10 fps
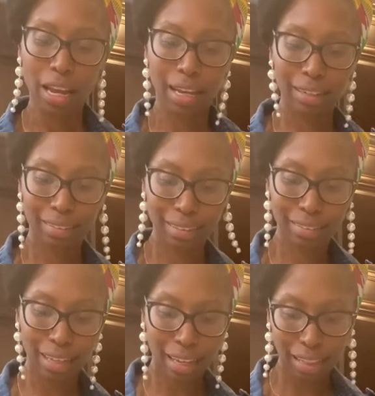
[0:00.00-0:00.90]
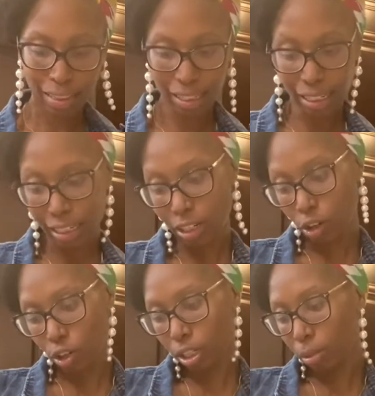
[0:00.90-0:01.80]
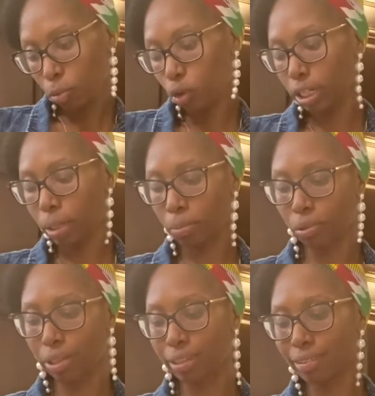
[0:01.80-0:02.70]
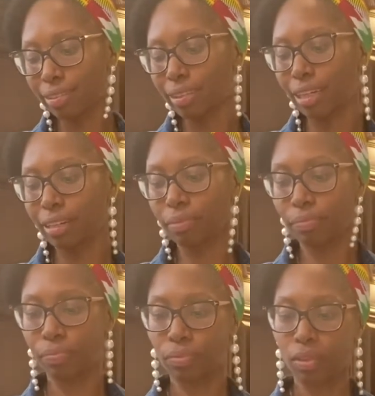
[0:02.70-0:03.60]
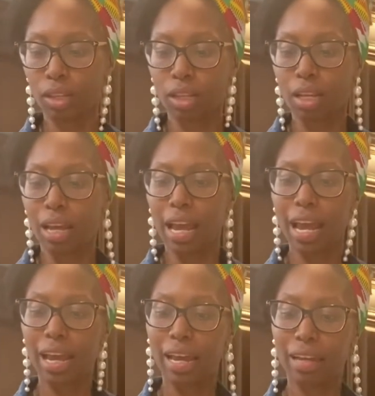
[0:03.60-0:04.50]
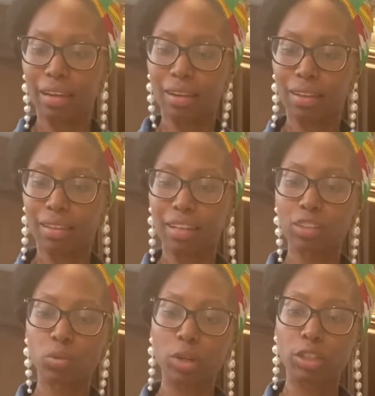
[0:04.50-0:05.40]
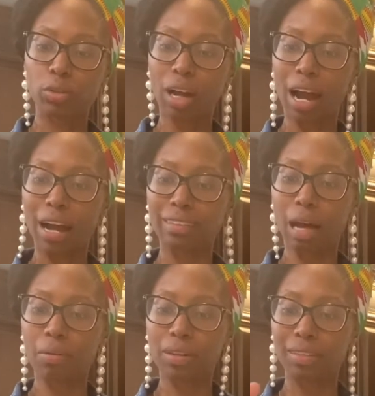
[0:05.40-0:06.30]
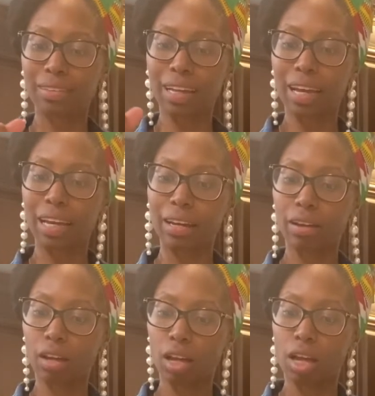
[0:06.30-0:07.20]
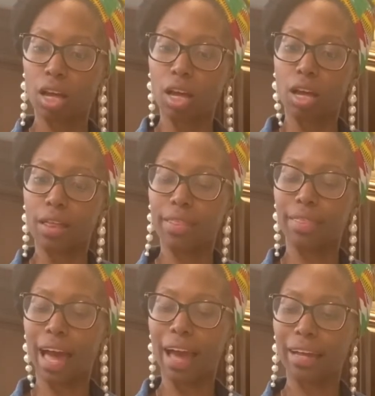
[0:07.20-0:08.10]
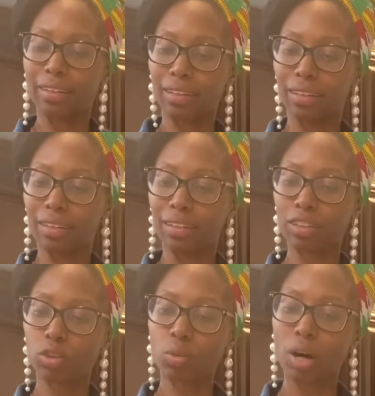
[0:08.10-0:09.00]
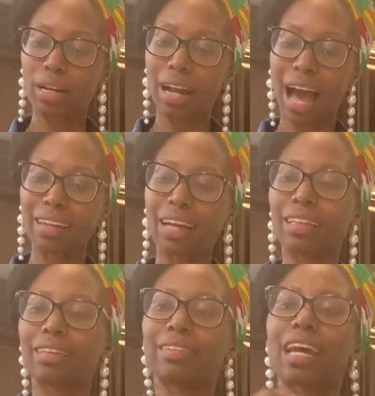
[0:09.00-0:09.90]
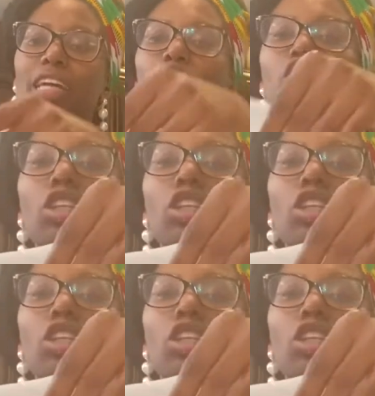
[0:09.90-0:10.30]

this is in the early morning breeze scent. And this one, you guys, I'm gonna say that this one, I like the texture